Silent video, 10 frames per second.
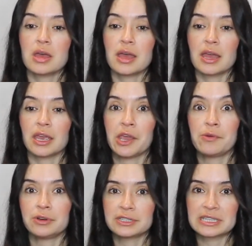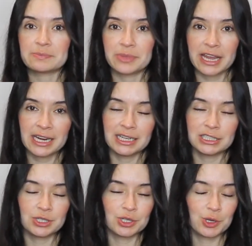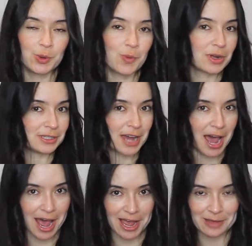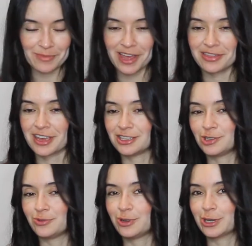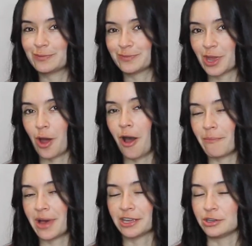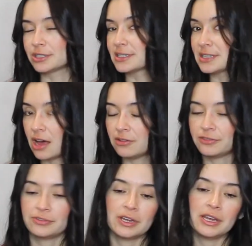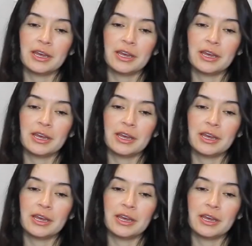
and he will explain it to you one time, and then you would come by yourself.